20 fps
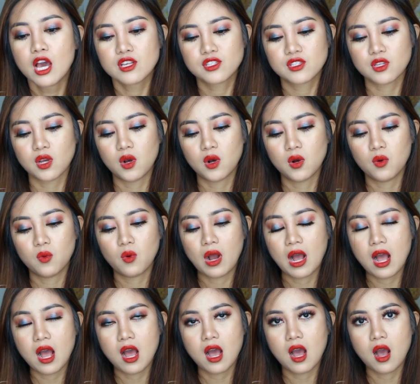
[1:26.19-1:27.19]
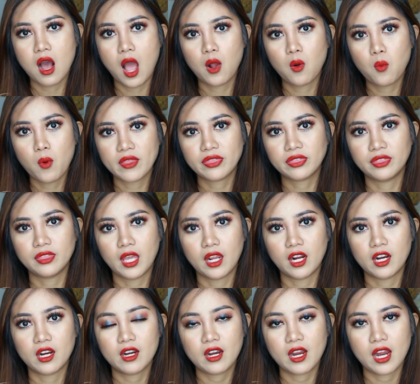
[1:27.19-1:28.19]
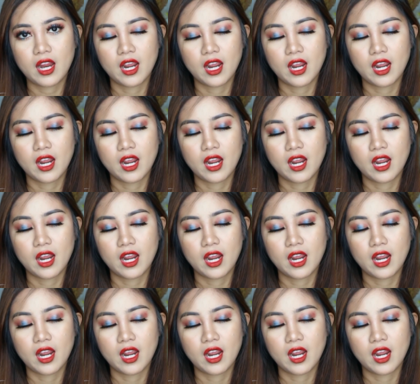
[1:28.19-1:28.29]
So I went there,